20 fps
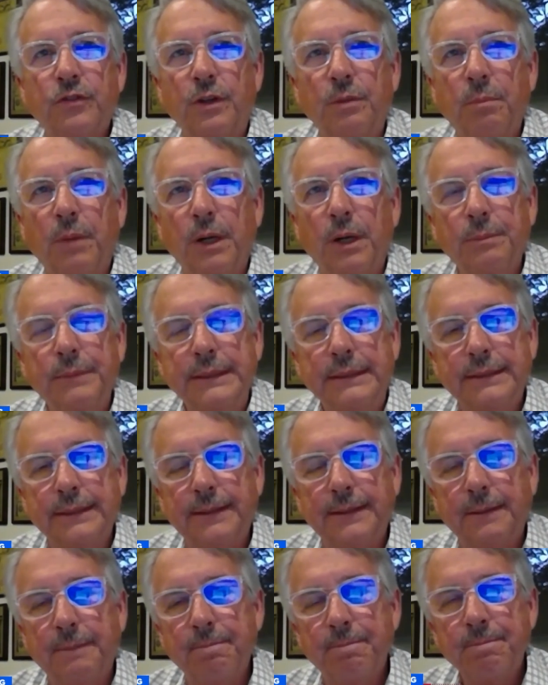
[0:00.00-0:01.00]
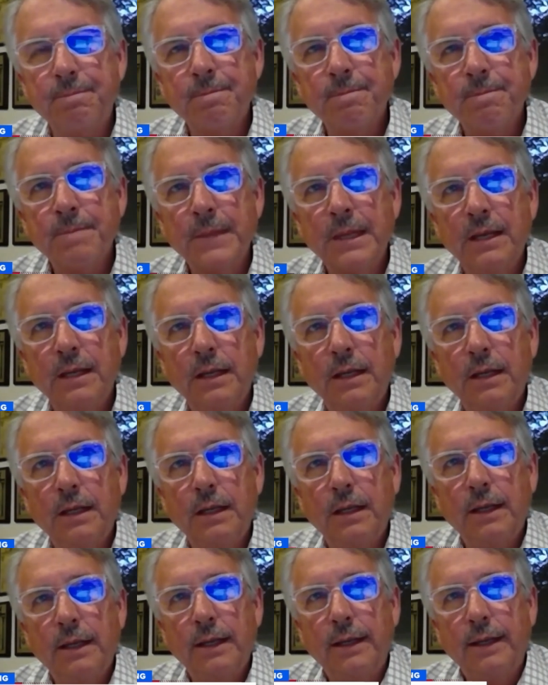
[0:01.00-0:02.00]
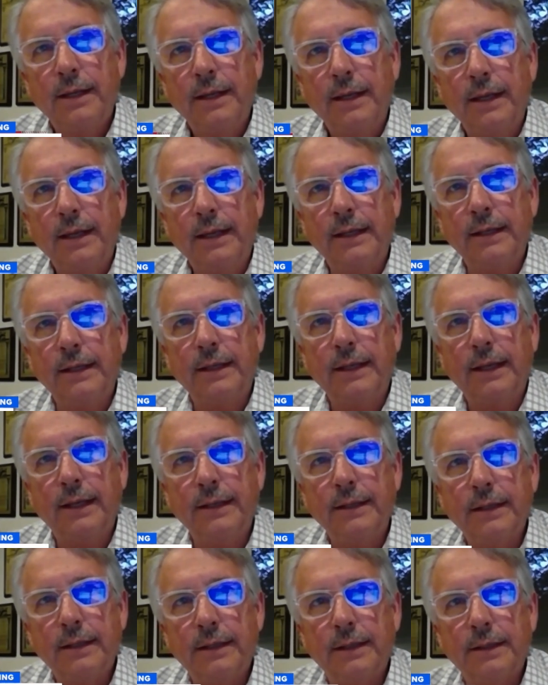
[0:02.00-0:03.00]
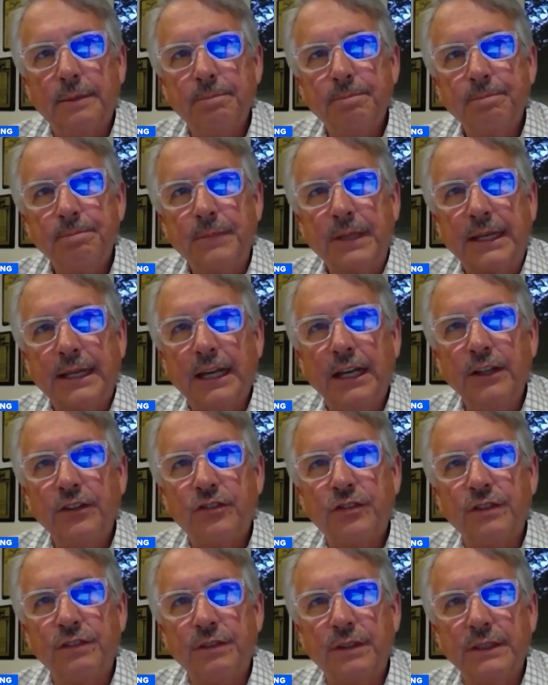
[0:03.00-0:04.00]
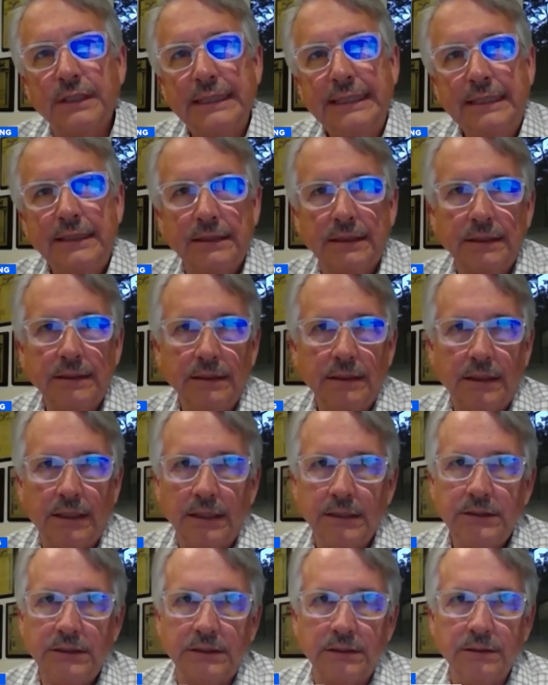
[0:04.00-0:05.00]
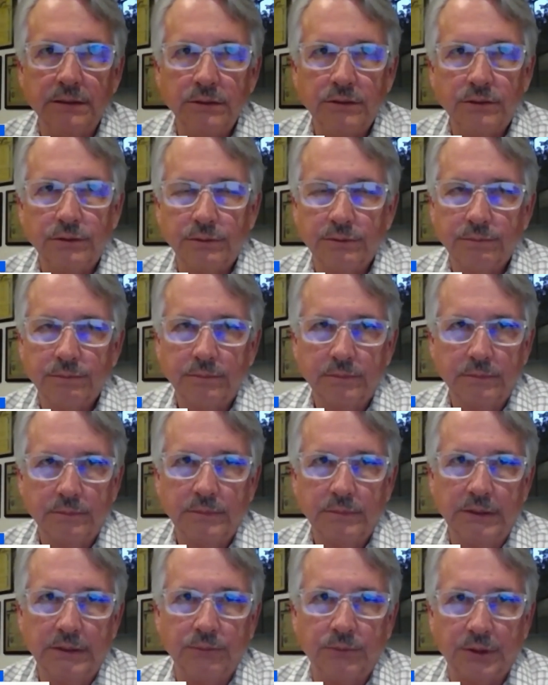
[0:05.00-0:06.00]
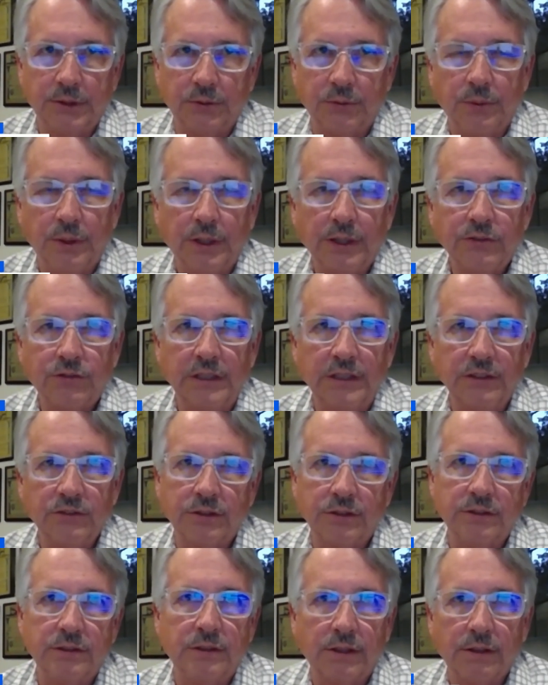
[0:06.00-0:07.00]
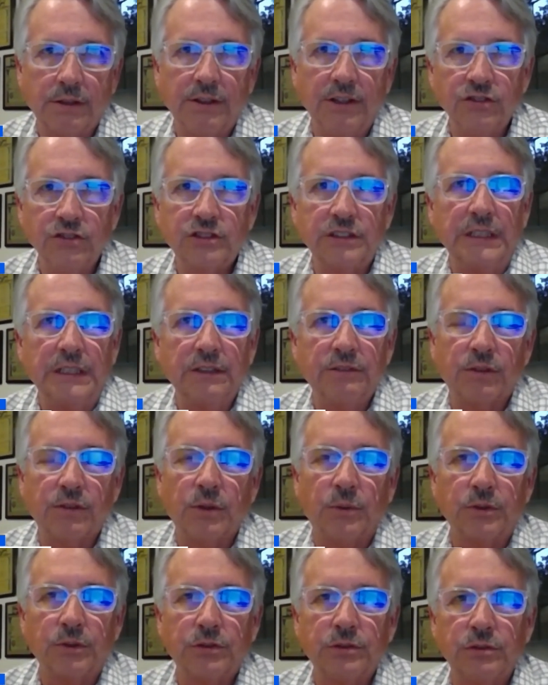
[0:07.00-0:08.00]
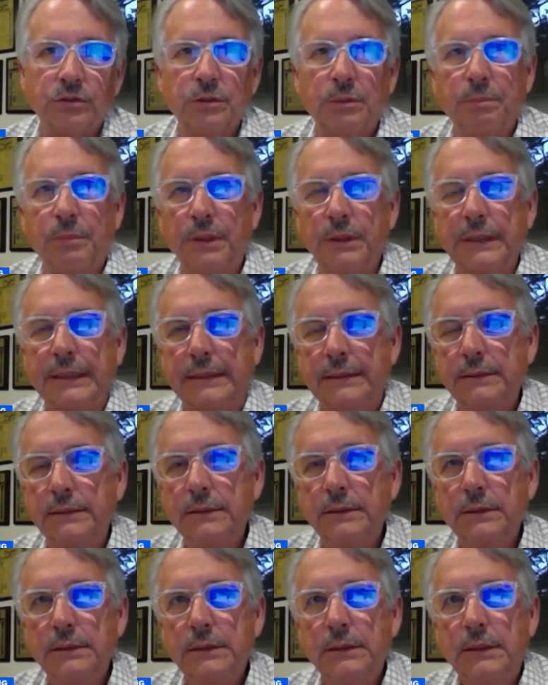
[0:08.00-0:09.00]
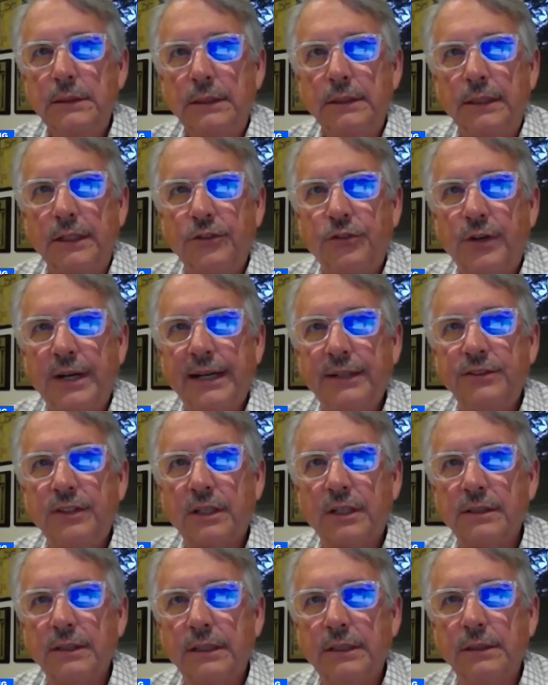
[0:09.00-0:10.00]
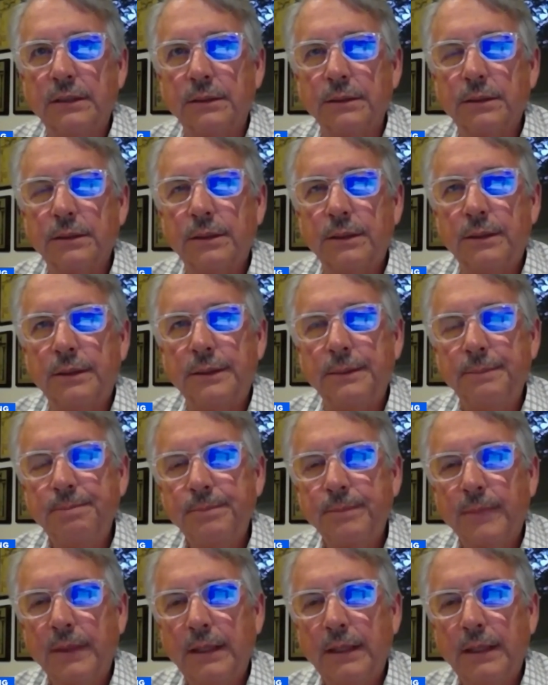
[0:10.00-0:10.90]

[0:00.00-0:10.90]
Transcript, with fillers: for a moment. Um, in in um, the case of Helena Hutchins with the Rust incident, incident, of course, is a bullet that tragically killed her.